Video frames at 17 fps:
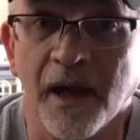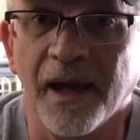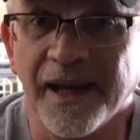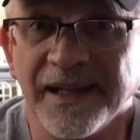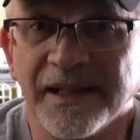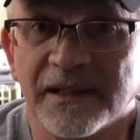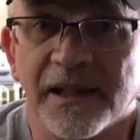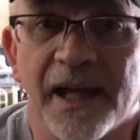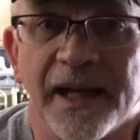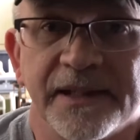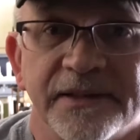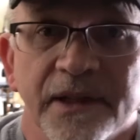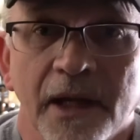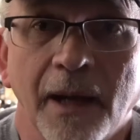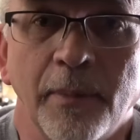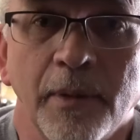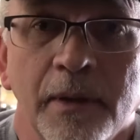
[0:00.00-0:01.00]
It lights
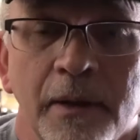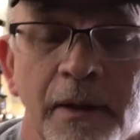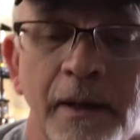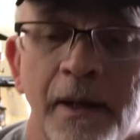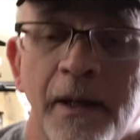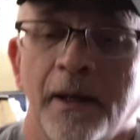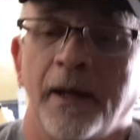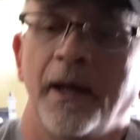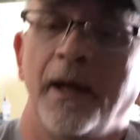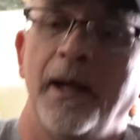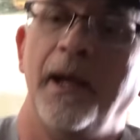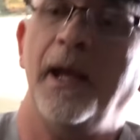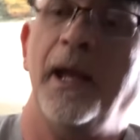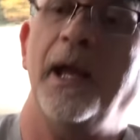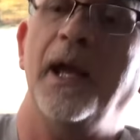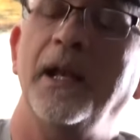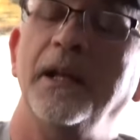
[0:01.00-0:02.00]
up.
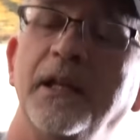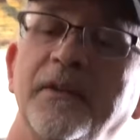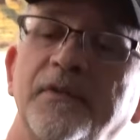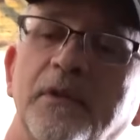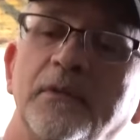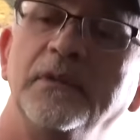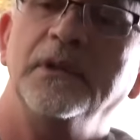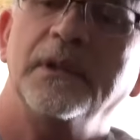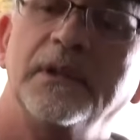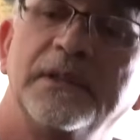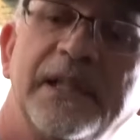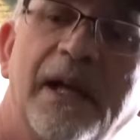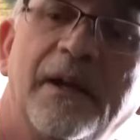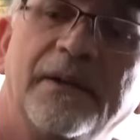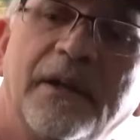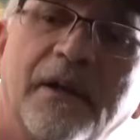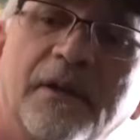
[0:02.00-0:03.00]
And if you look
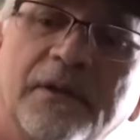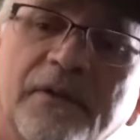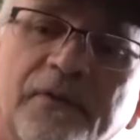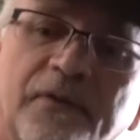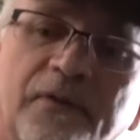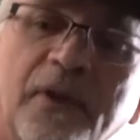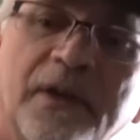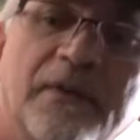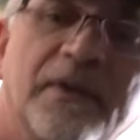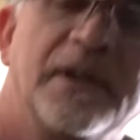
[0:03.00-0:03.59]
down here at the front of